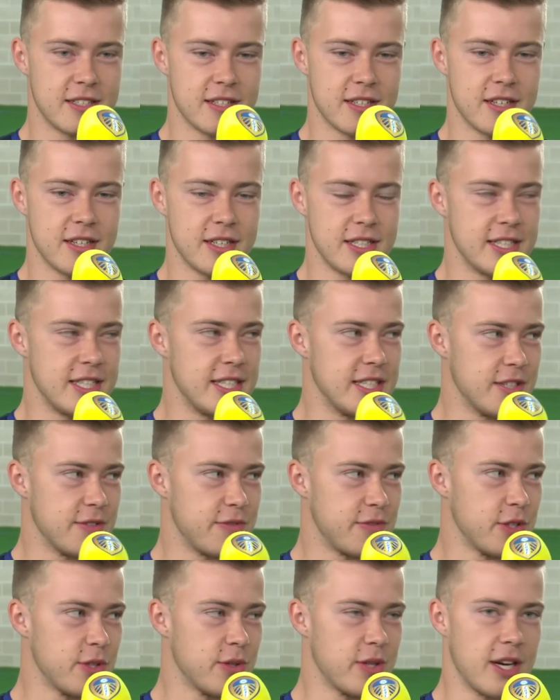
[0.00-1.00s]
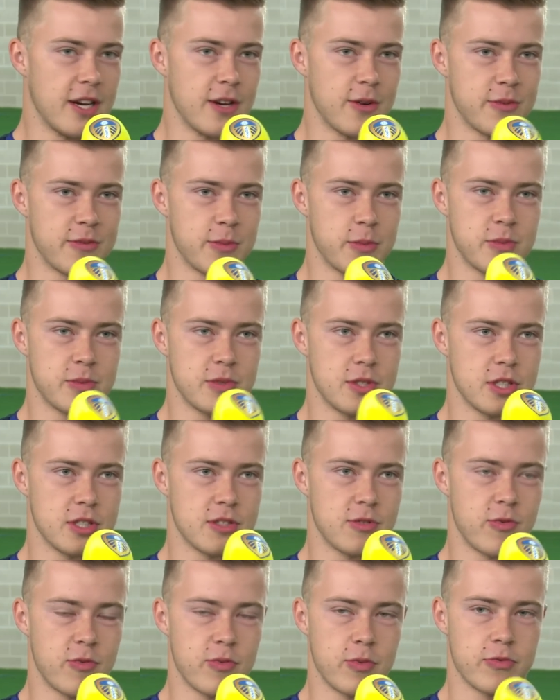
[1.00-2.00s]
uh, you need a few that are
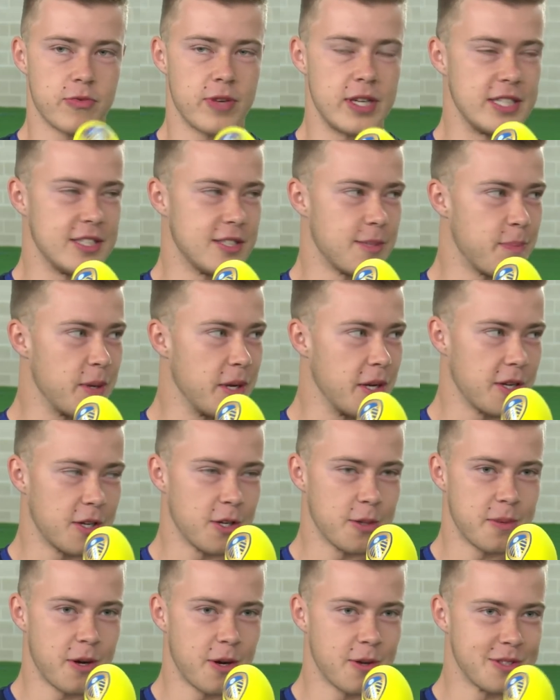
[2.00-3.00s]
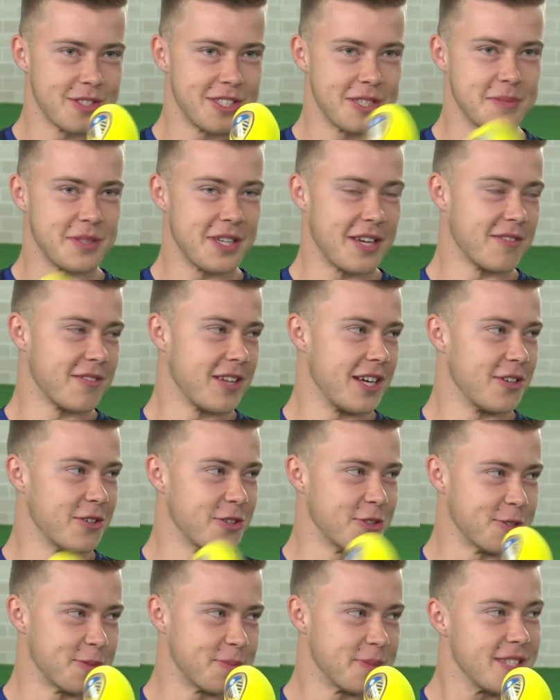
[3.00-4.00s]
just ready to perk up. I always seem to have like one
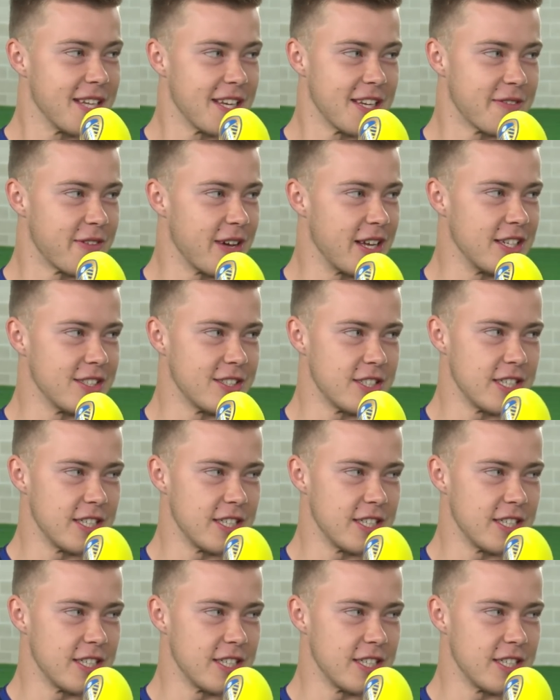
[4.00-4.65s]
hundred percent of energy.